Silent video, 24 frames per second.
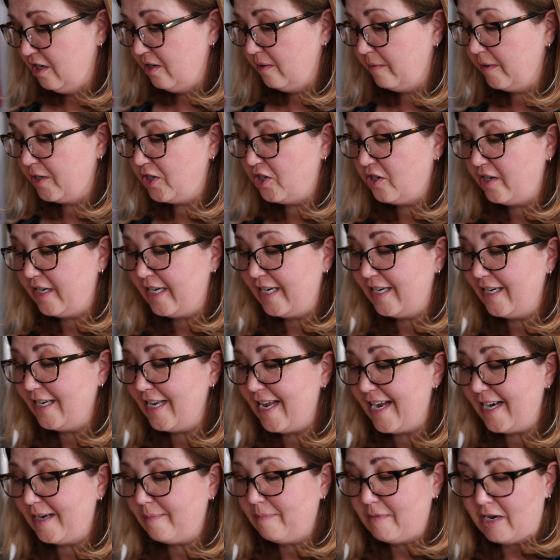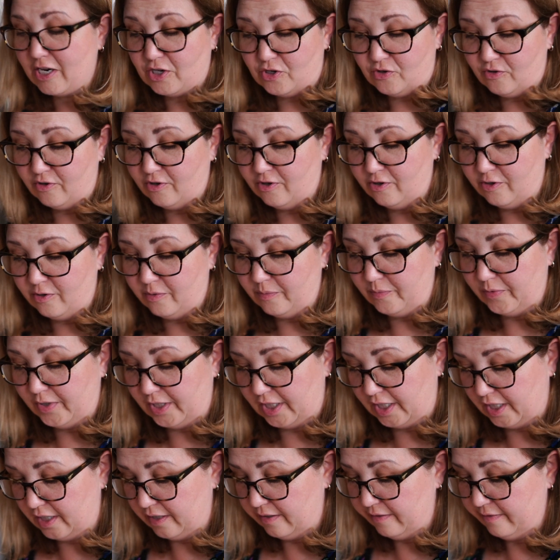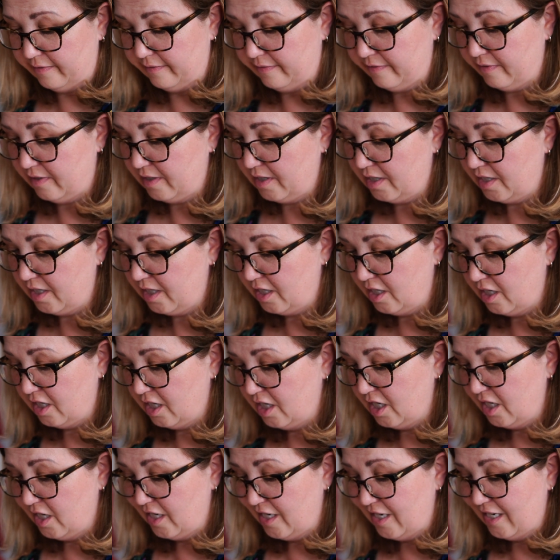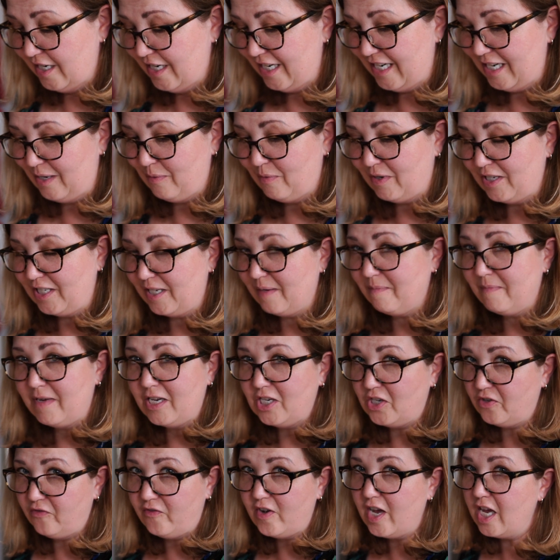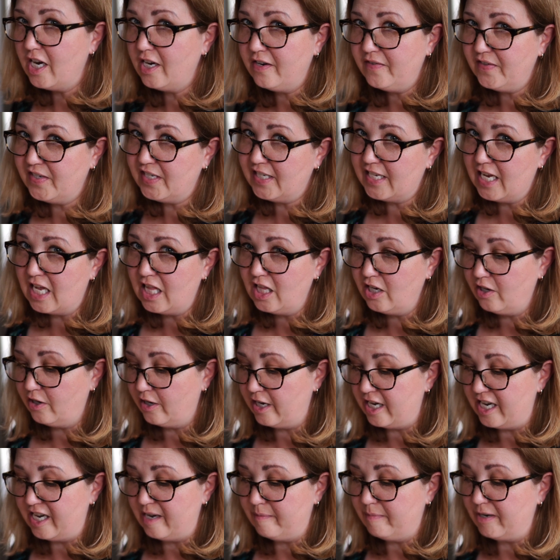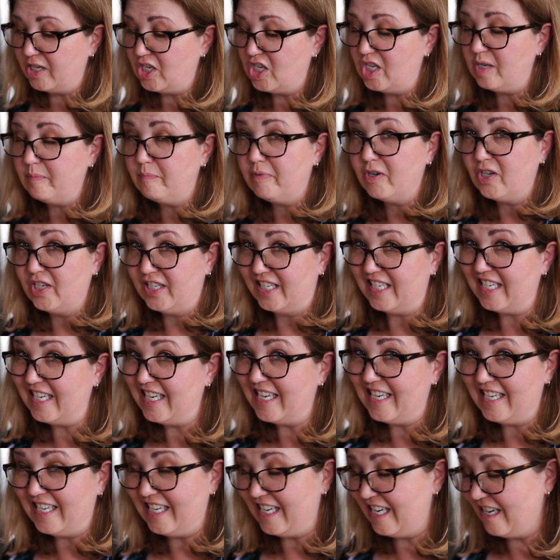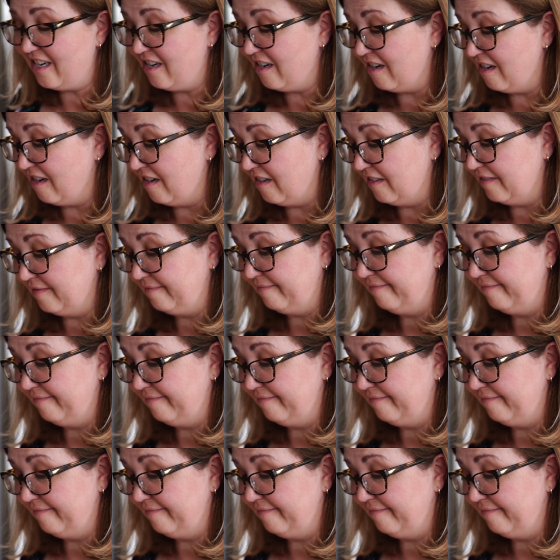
Richard didn't like mushrooms. He wasn't much fond of celery, but she puts it in here.